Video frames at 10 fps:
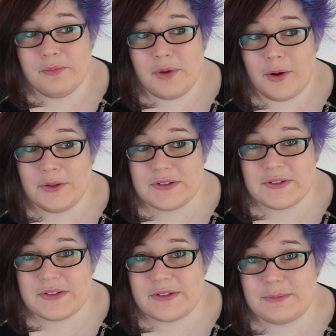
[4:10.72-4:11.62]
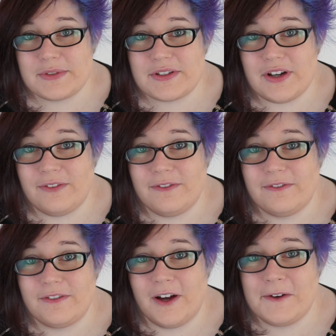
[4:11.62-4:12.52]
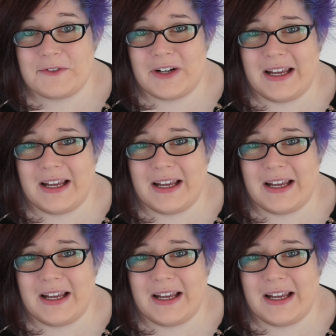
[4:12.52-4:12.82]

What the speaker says: post some stuff after I